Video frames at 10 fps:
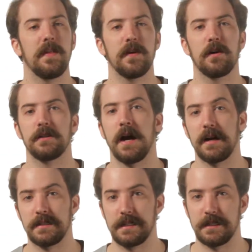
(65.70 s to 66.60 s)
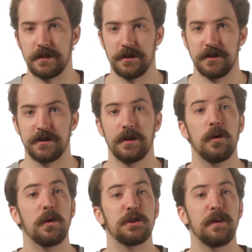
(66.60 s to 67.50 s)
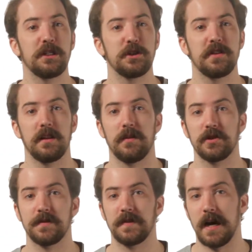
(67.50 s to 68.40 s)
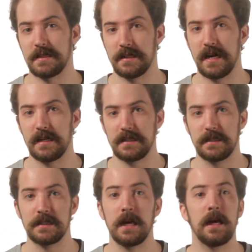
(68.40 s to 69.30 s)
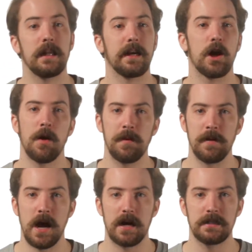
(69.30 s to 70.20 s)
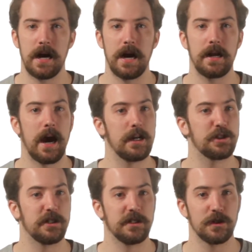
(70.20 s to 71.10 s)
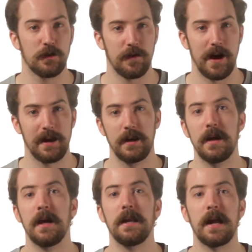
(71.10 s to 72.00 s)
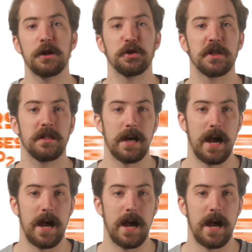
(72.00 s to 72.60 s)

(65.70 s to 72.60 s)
Then there are toxic sensors, which measure the levels of toxic gases like carbon monoxide, hydrogen sulfide, and nitrogen